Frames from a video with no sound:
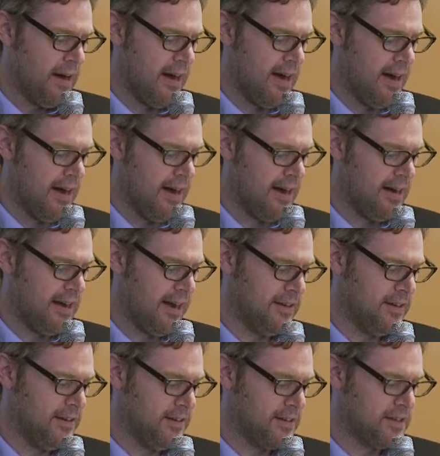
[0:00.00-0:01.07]

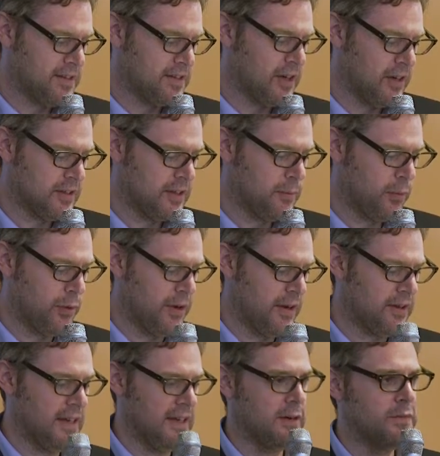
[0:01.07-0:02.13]
And the starting point, I
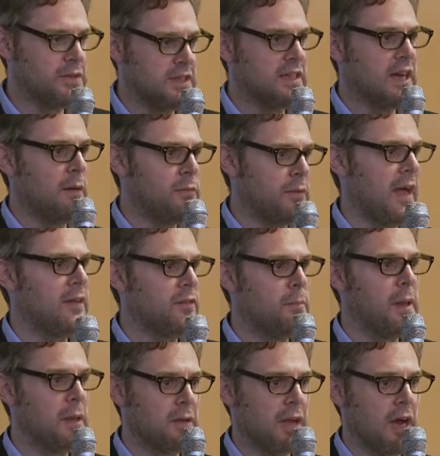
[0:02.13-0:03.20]
think, obviously comes down to
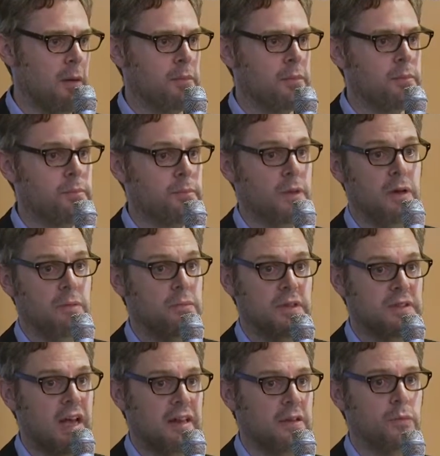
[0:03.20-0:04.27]
building up the
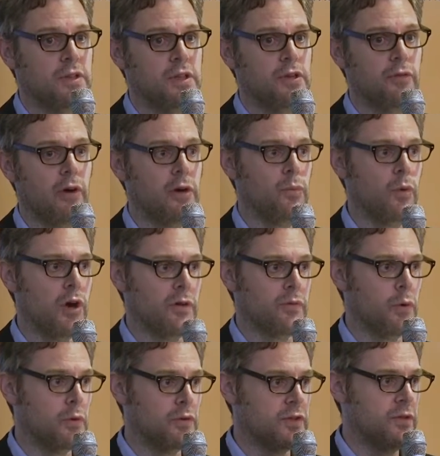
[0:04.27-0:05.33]
talent within your own
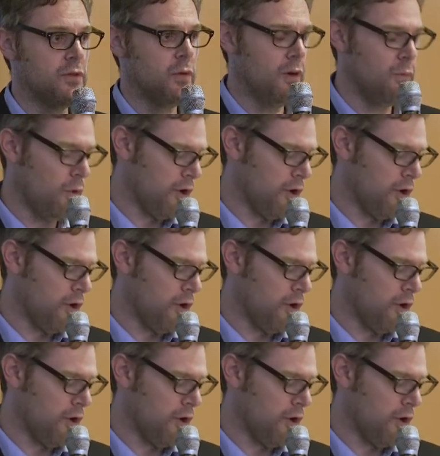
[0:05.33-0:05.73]
workforce and